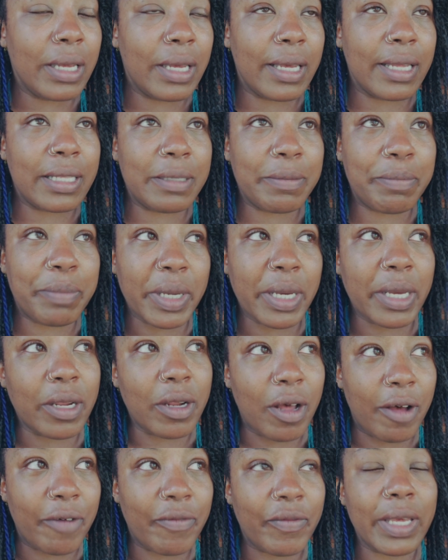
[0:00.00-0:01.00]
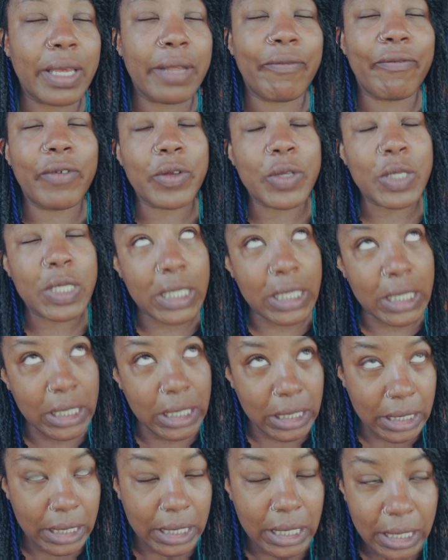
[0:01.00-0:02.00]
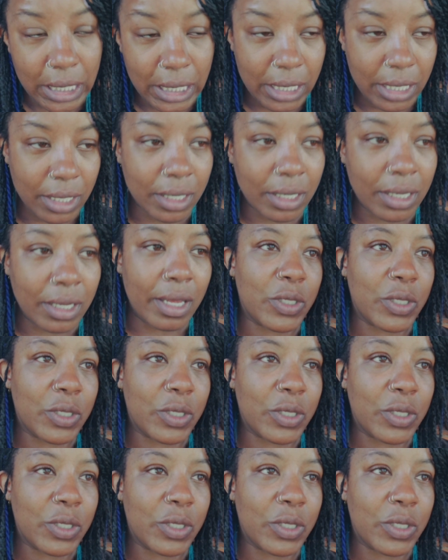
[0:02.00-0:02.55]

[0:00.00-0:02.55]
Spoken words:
It's big enough, it feels clean.